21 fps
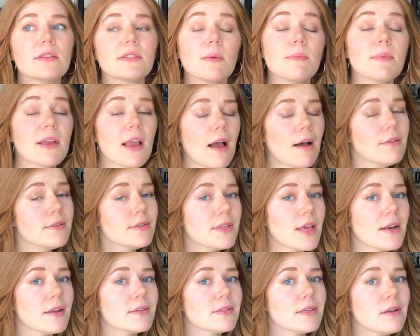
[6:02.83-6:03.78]
something else
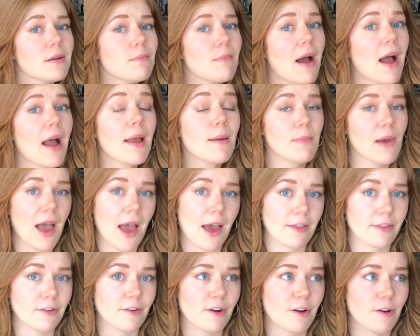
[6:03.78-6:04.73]
that is in my
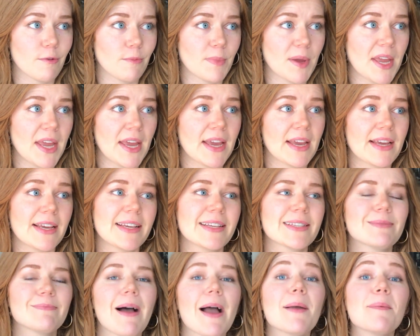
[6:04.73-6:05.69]
bathroom
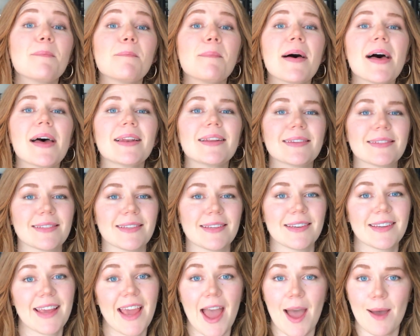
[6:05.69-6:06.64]
is my
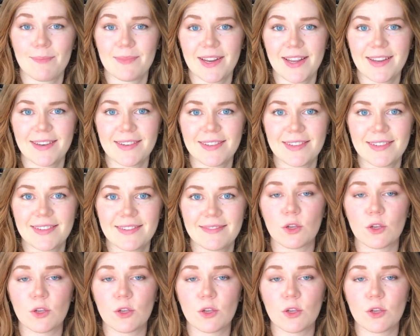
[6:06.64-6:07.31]
medicine cabinet.